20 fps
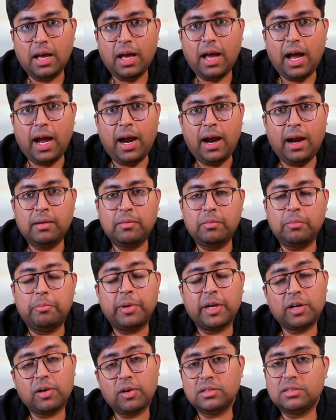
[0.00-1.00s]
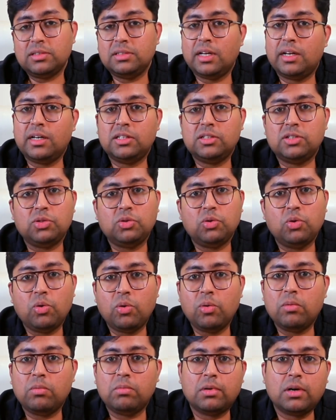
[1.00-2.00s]
And because there is
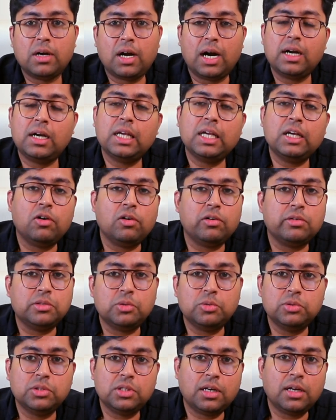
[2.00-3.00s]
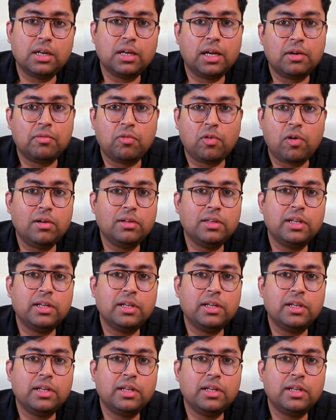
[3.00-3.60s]
no cutting or suturing involved,